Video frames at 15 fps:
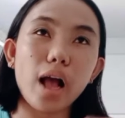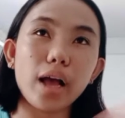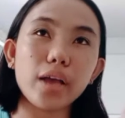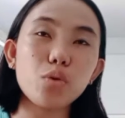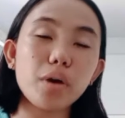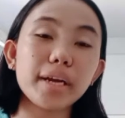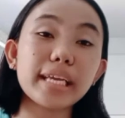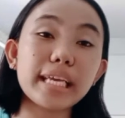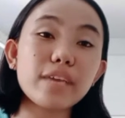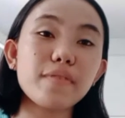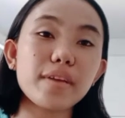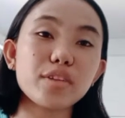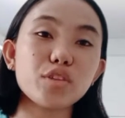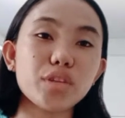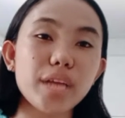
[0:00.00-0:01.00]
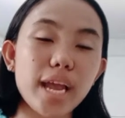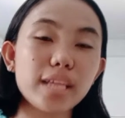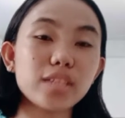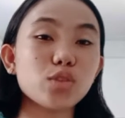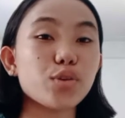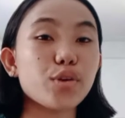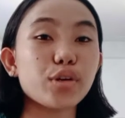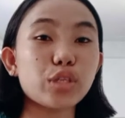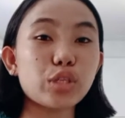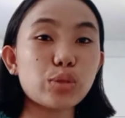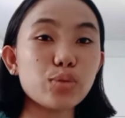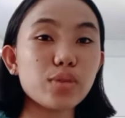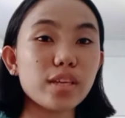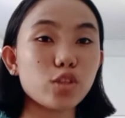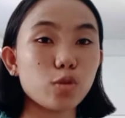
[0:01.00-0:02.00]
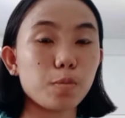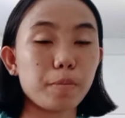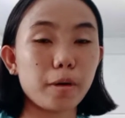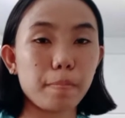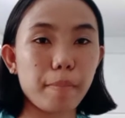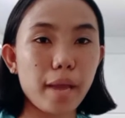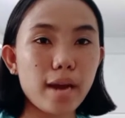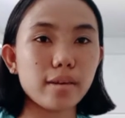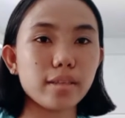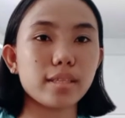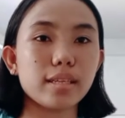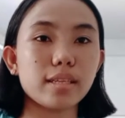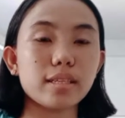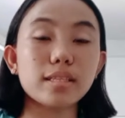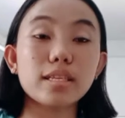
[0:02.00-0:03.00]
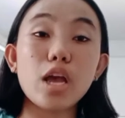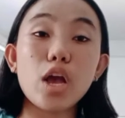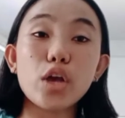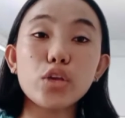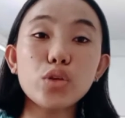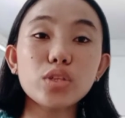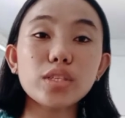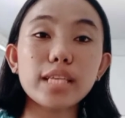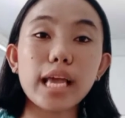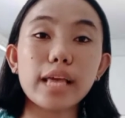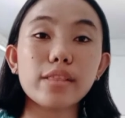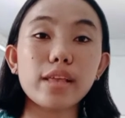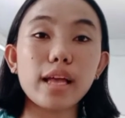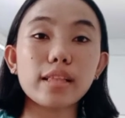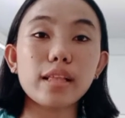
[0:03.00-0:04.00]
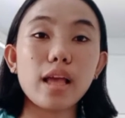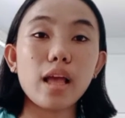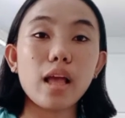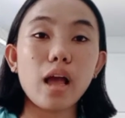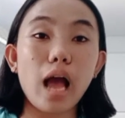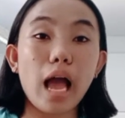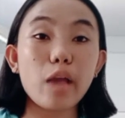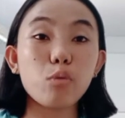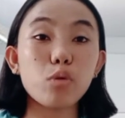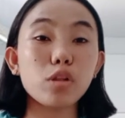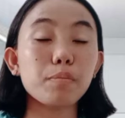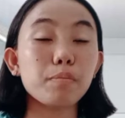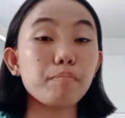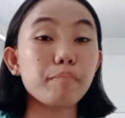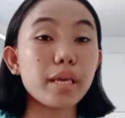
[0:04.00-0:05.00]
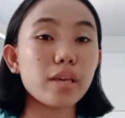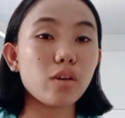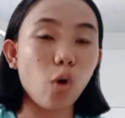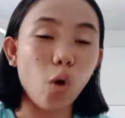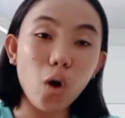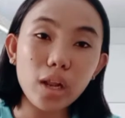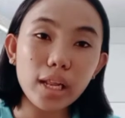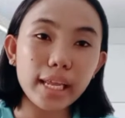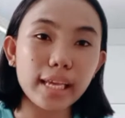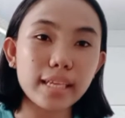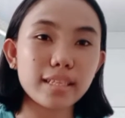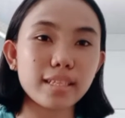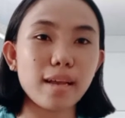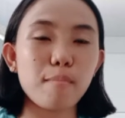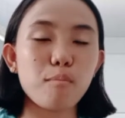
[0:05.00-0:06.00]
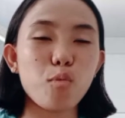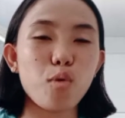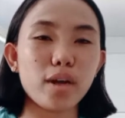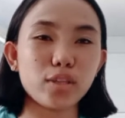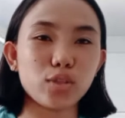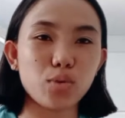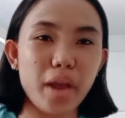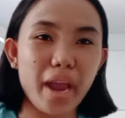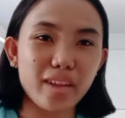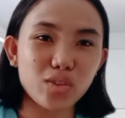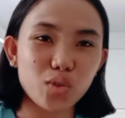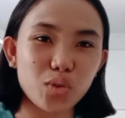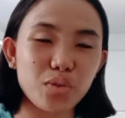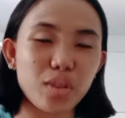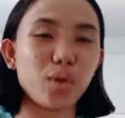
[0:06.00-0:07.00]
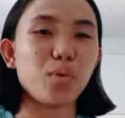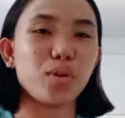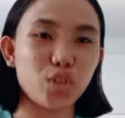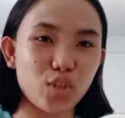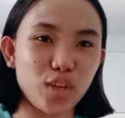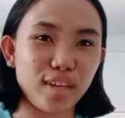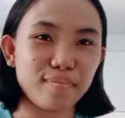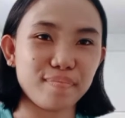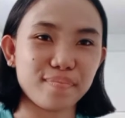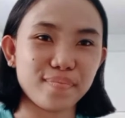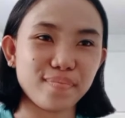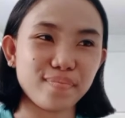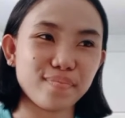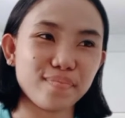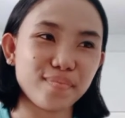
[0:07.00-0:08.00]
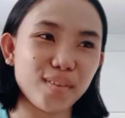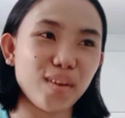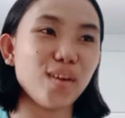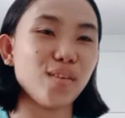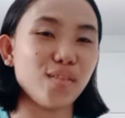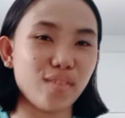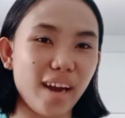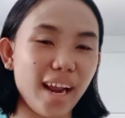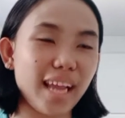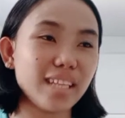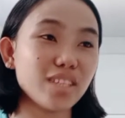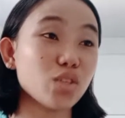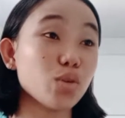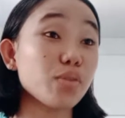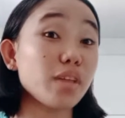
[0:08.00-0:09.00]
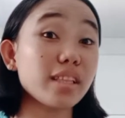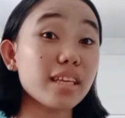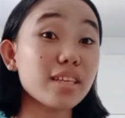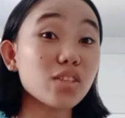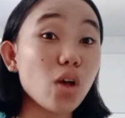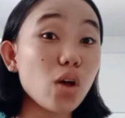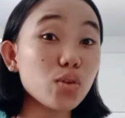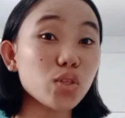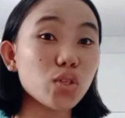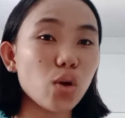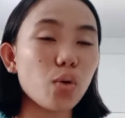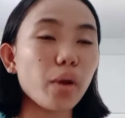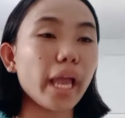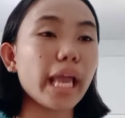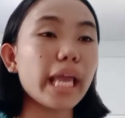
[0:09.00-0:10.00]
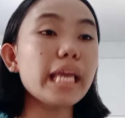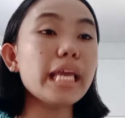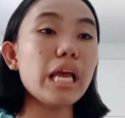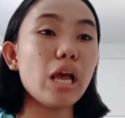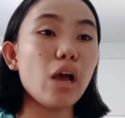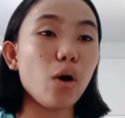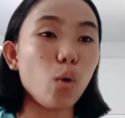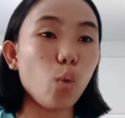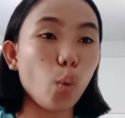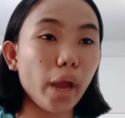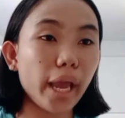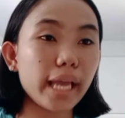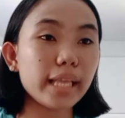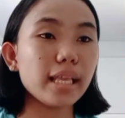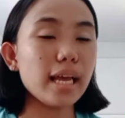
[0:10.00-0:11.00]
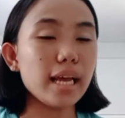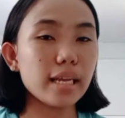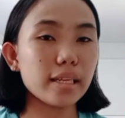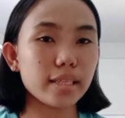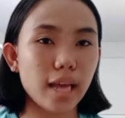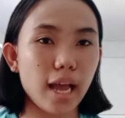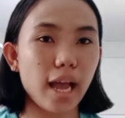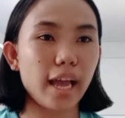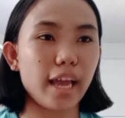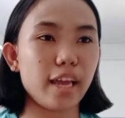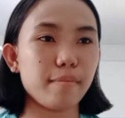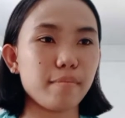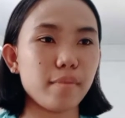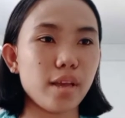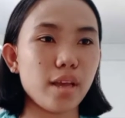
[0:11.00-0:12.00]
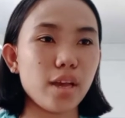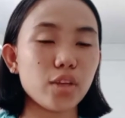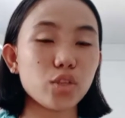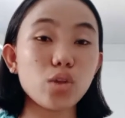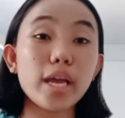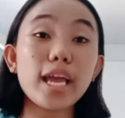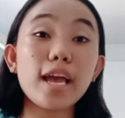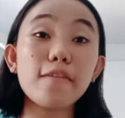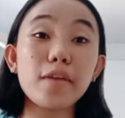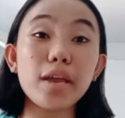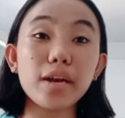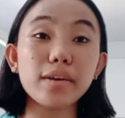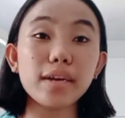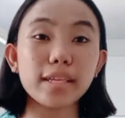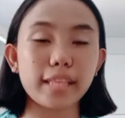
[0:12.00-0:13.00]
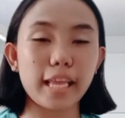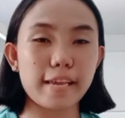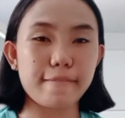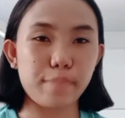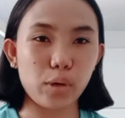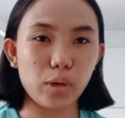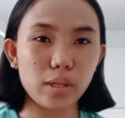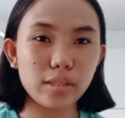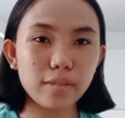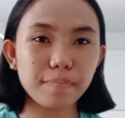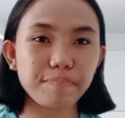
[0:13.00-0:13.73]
you are giving chance to your students to prepare since you said that I will be calling someone to answer the question. Right? So that is also a wait time. So I have here a table.